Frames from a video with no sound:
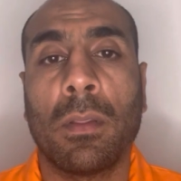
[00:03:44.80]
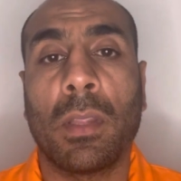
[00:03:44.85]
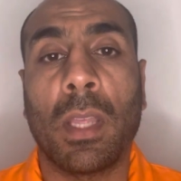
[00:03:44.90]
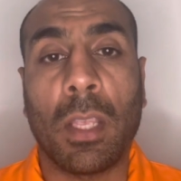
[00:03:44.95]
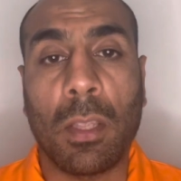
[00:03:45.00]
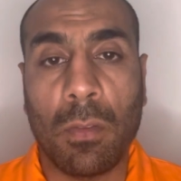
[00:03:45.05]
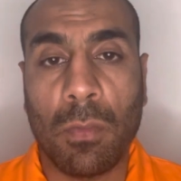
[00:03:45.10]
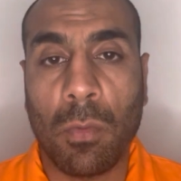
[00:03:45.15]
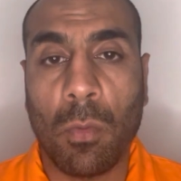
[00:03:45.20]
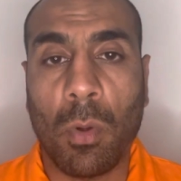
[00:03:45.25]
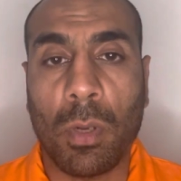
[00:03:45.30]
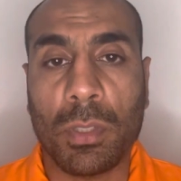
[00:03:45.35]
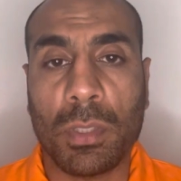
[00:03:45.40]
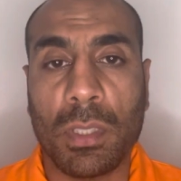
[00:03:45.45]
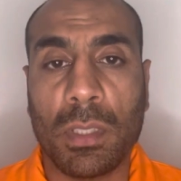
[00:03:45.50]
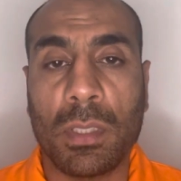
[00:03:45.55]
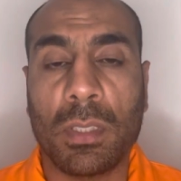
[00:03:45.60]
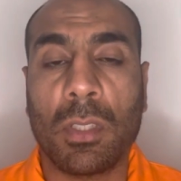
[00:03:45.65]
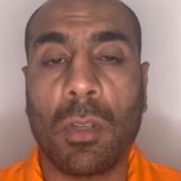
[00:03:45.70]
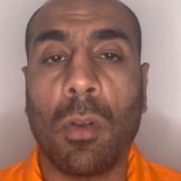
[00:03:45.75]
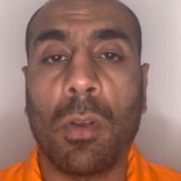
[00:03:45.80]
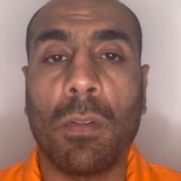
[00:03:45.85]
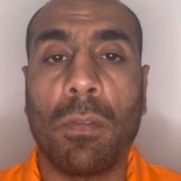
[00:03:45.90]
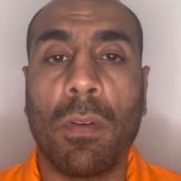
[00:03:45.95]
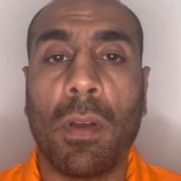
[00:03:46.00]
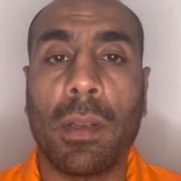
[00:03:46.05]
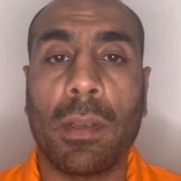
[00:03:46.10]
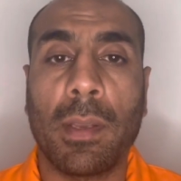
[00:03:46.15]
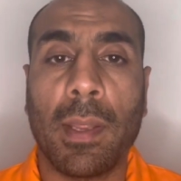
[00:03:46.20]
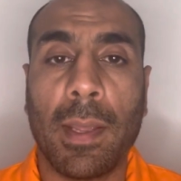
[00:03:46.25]
thank you for watching
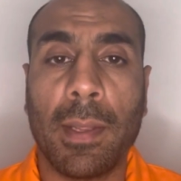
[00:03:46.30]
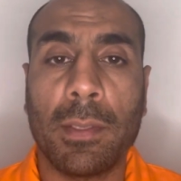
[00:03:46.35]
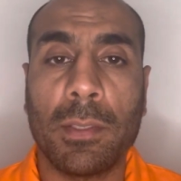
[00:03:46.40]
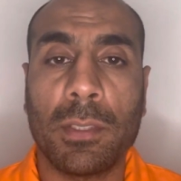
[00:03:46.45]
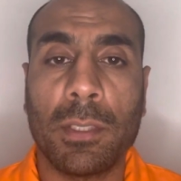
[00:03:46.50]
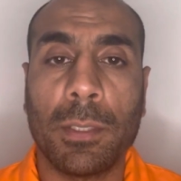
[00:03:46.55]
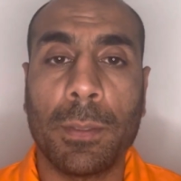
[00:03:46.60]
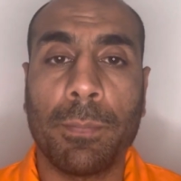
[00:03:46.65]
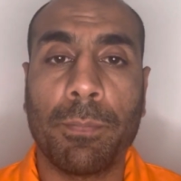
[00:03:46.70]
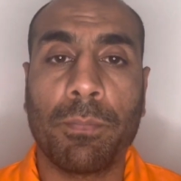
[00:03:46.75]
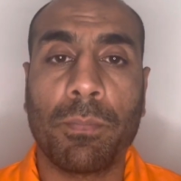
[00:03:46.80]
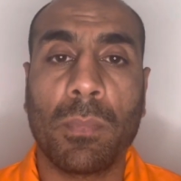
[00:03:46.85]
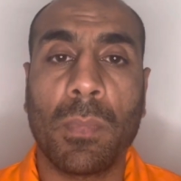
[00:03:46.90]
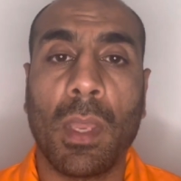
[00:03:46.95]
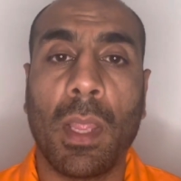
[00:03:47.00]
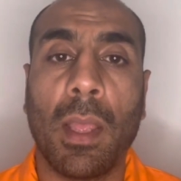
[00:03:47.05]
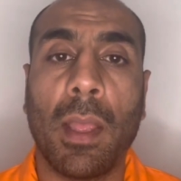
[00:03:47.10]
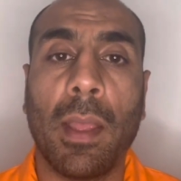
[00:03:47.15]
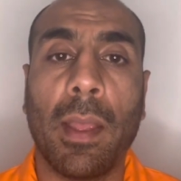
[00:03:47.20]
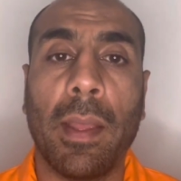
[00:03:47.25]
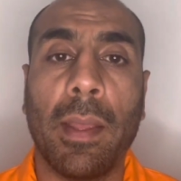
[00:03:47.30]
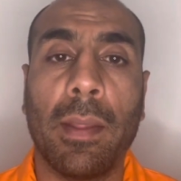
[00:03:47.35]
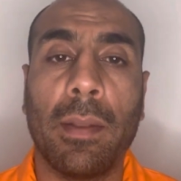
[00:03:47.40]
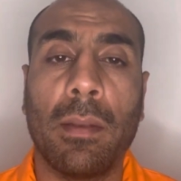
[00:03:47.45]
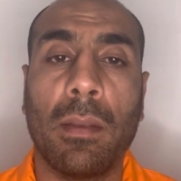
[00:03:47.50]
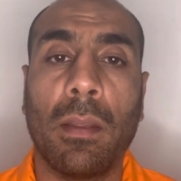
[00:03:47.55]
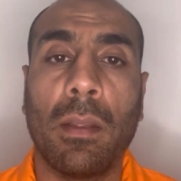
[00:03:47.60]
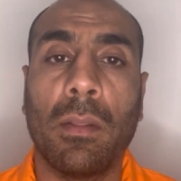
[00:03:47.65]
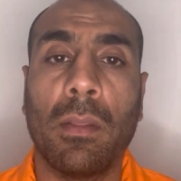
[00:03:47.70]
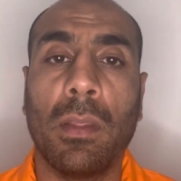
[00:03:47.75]
Disqualified Dads
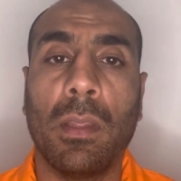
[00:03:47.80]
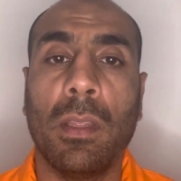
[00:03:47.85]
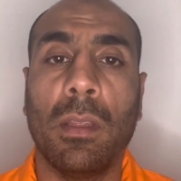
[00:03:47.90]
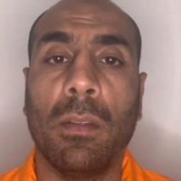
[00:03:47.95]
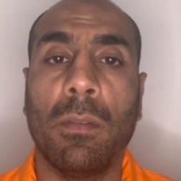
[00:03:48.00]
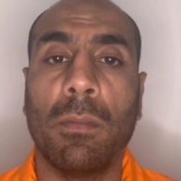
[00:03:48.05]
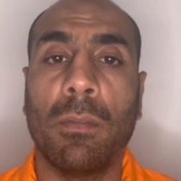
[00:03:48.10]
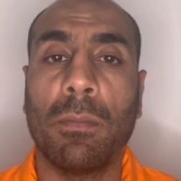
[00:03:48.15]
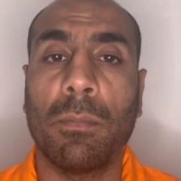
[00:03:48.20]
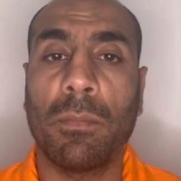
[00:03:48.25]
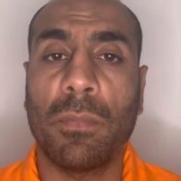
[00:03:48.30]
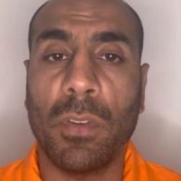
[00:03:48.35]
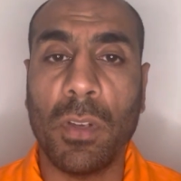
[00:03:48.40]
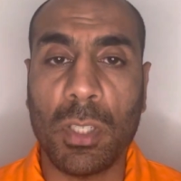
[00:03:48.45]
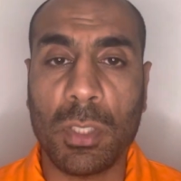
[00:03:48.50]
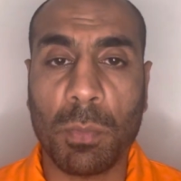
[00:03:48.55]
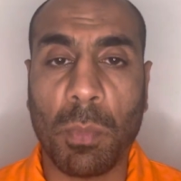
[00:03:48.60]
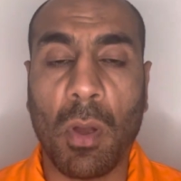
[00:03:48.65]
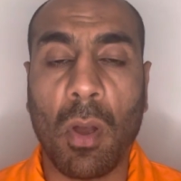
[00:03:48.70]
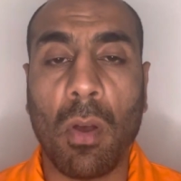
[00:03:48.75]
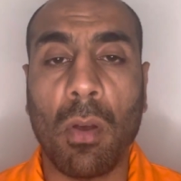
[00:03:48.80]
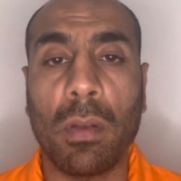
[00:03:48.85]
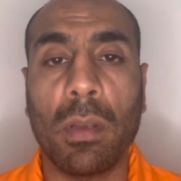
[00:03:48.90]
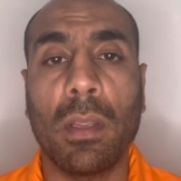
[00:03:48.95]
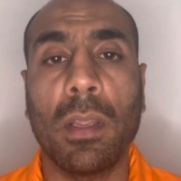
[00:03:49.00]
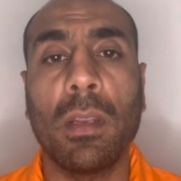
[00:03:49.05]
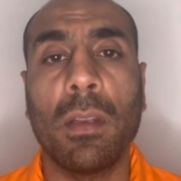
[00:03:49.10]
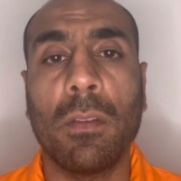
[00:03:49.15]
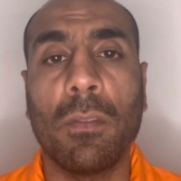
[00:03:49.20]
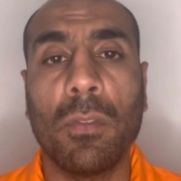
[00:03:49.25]
and the first part of
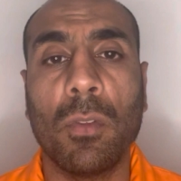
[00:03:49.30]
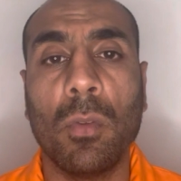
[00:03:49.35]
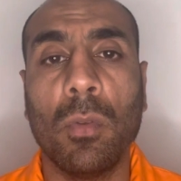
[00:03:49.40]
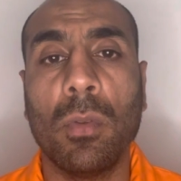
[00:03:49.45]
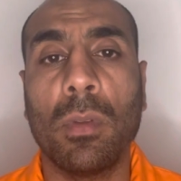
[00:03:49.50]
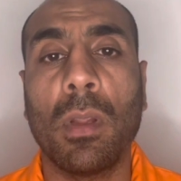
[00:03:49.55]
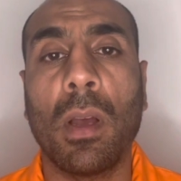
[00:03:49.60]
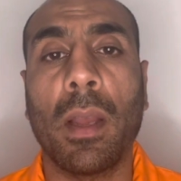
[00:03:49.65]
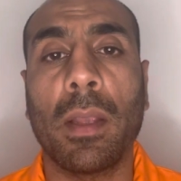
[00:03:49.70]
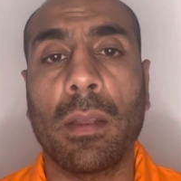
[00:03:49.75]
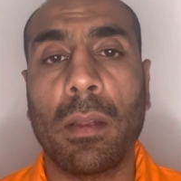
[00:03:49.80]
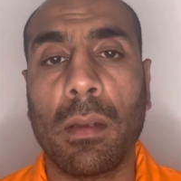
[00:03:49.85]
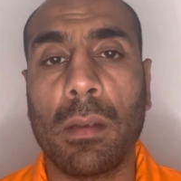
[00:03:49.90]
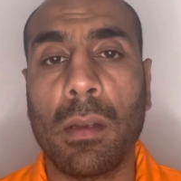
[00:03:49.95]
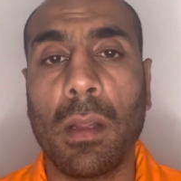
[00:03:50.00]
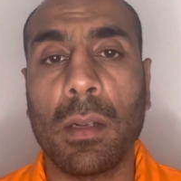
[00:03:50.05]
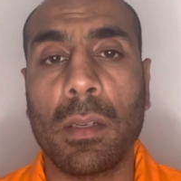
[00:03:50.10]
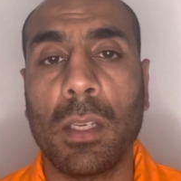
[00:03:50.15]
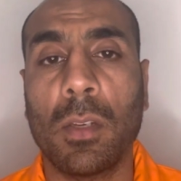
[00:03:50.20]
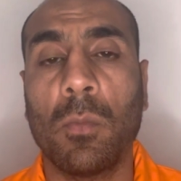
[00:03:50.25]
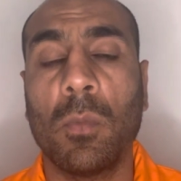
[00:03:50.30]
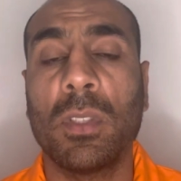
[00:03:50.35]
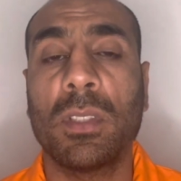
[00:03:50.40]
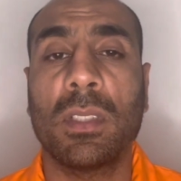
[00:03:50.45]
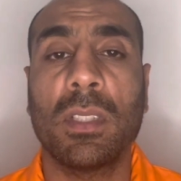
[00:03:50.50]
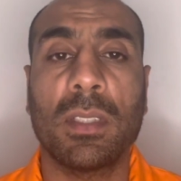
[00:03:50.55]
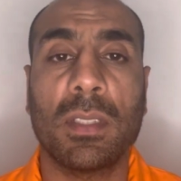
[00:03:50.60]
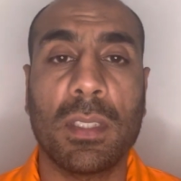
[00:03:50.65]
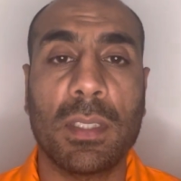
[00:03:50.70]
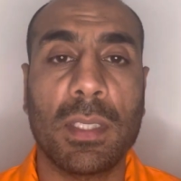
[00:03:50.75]
the interview that I conducted with
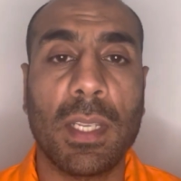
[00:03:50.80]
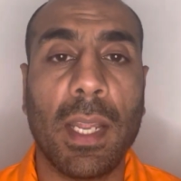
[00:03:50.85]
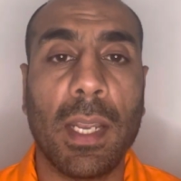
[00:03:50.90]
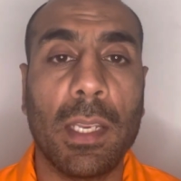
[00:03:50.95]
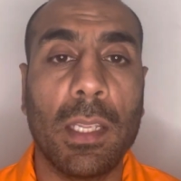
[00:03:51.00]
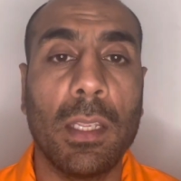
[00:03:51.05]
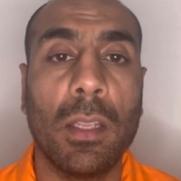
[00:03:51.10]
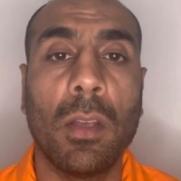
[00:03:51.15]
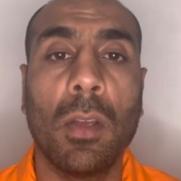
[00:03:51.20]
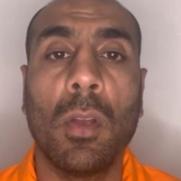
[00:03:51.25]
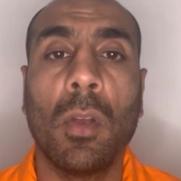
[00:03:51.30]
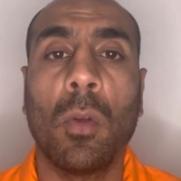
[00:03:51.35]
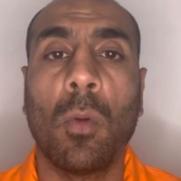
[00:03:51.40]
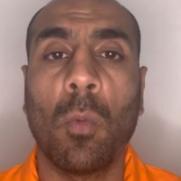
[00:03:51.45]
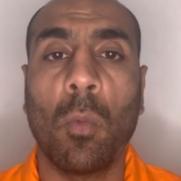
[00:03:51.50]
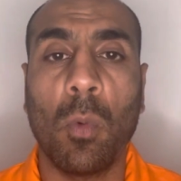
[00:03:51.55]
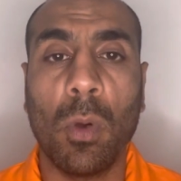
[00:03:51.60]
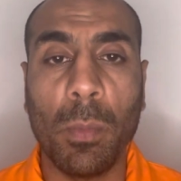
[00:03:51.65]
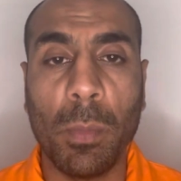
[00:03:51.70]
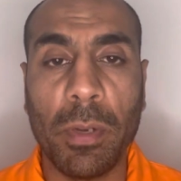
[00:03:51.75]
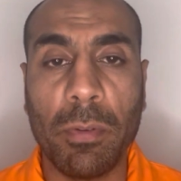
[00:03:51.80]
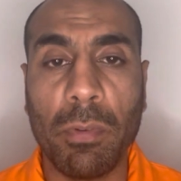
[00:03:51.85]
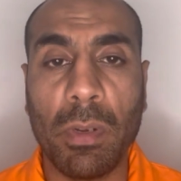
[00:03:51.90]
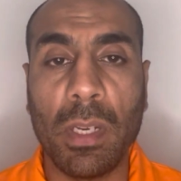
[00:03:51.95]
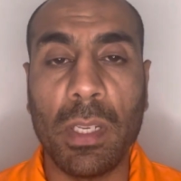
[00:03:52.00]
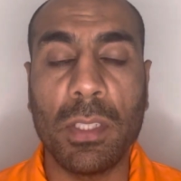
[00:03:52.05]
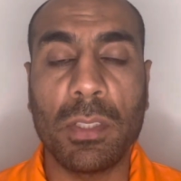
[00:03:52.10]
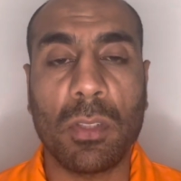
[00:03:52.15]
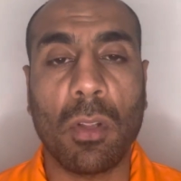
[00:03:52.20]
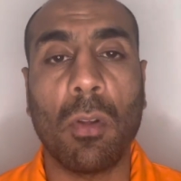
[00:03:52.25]
Sister Sally will be
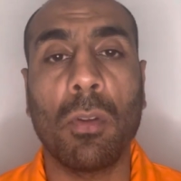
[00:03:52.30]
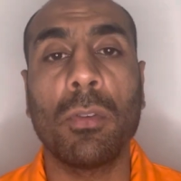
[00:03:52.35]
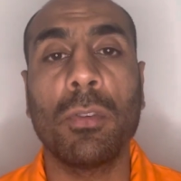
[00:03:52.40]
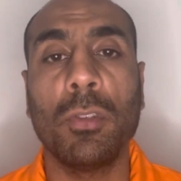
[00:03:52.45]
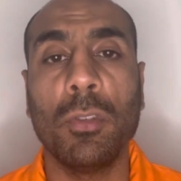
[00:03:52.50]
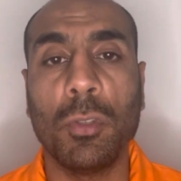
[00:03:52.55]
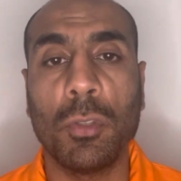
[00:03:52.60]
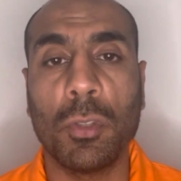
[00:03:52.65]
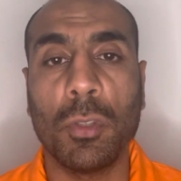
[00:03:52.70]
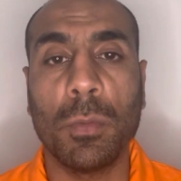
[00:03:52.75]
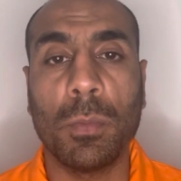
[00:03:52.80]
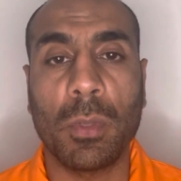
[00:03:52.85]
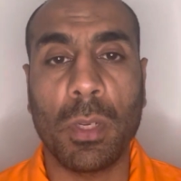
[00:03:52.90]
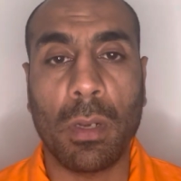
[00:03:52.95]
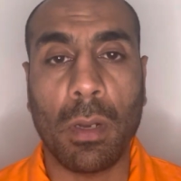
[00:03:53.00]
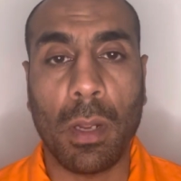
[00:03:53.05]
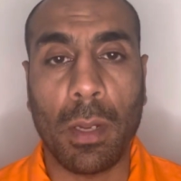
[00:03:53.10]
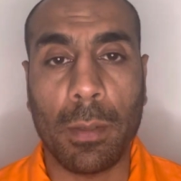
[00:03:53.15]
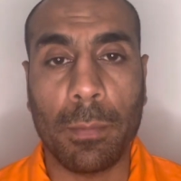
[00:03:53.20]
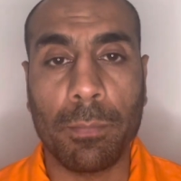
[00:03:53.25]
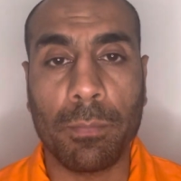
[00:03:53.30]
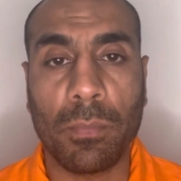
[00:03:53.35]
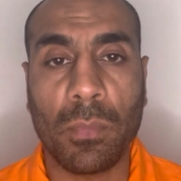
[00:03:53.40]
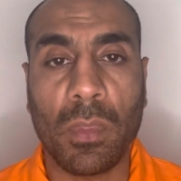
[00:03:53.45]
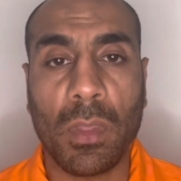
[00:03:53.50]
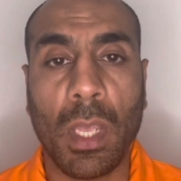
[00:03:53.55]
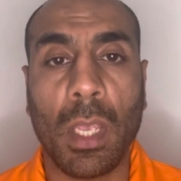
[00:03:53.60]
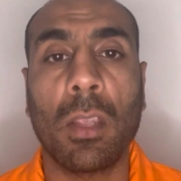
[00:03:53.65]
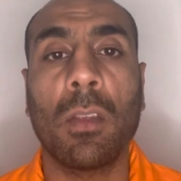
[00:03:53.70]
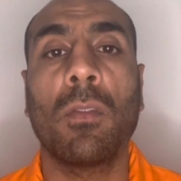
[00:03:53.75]
released on YouTube tonight.
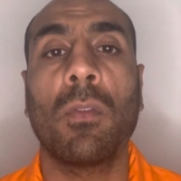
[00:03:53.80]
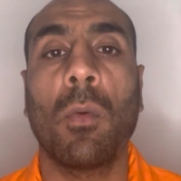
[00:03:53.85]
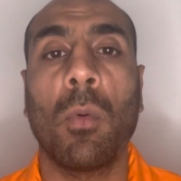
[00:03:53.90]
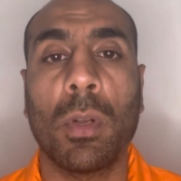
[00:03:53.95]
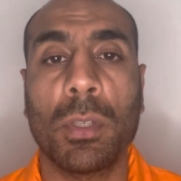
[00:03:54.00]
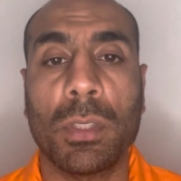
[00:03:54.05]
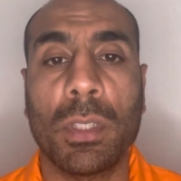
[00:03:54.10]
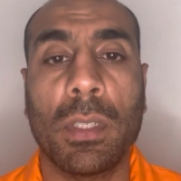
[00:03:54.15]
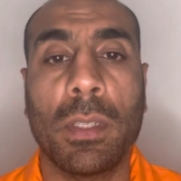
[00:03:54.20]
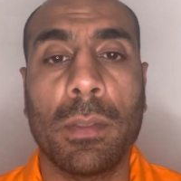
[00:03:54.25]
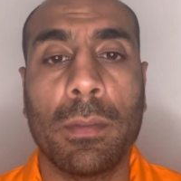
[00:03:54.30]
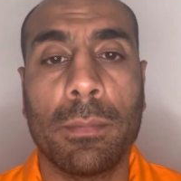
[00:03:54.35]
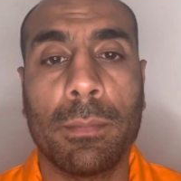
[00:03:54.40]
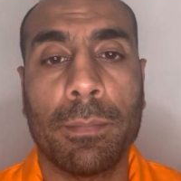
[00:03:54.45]
Thank you for watching.